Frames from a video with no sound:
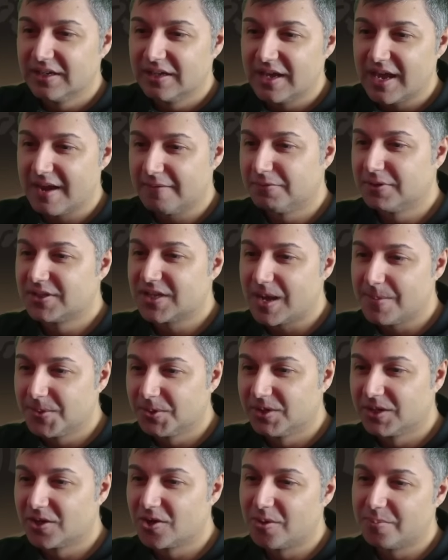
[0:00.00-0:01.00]
every time you're
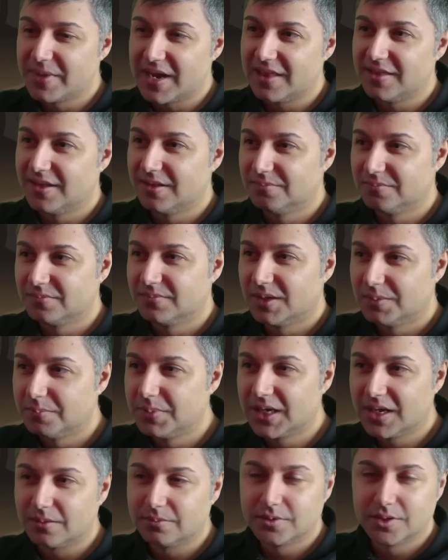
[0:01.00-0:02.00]
in combat, then
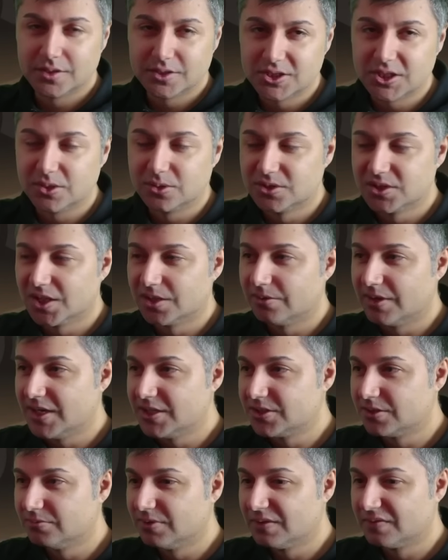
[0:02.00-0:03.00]
pick up the shield
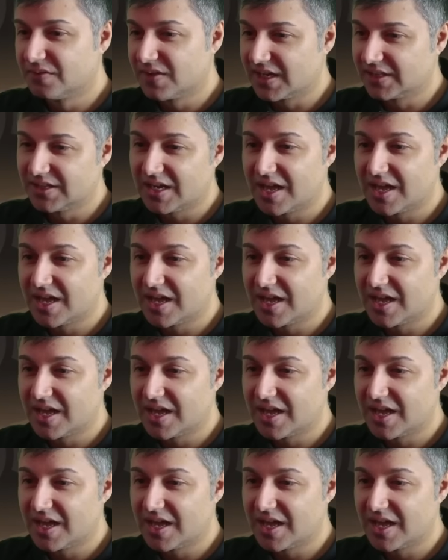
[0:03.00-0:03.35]
generation reflector.